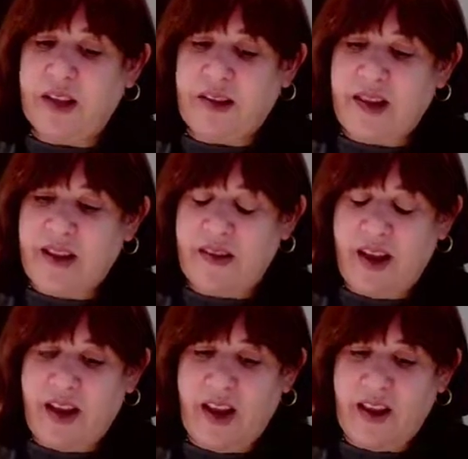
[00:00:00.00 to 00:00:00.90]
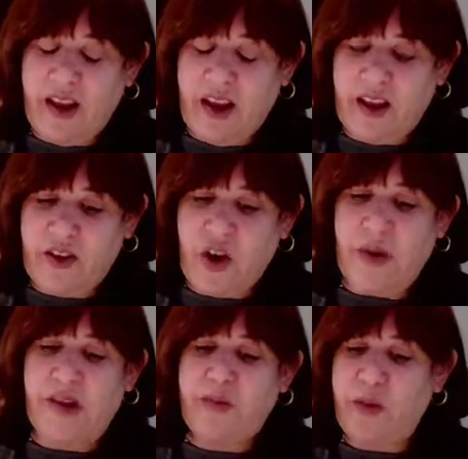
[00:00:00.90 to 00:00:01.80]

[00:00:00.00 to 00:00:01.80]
It says in the Torah, it says,